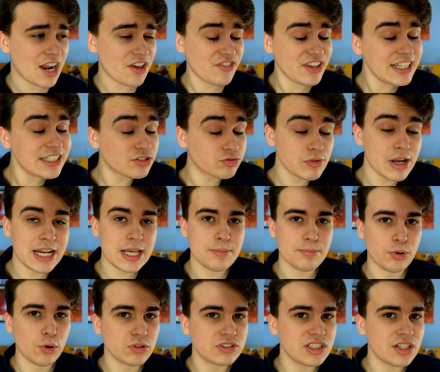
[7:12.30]
And I think it's really
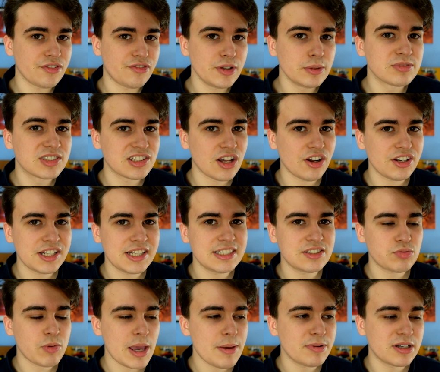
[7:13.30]
important the film started
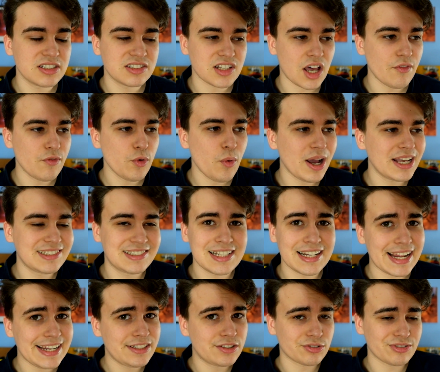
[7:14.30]
this way because otherwise the
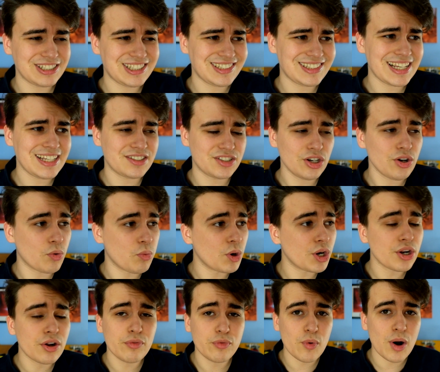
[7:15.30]
later risks they took
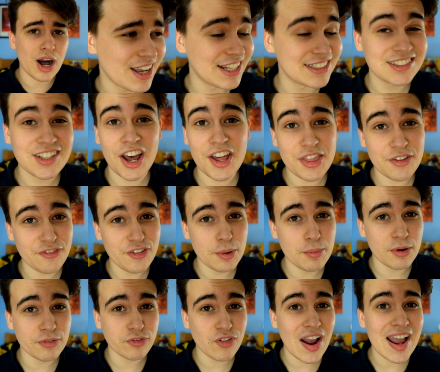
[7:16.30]
wouldn't have worked. It started the
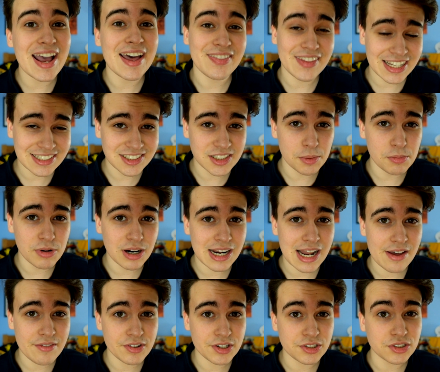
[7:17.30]
film off right and that's number
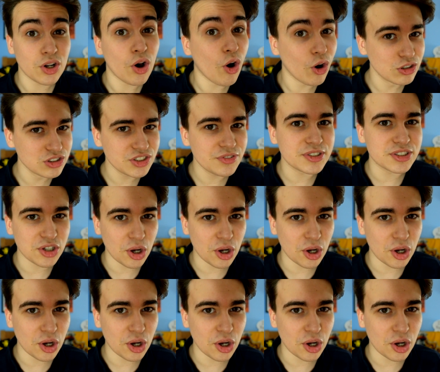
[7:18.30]
11. On to the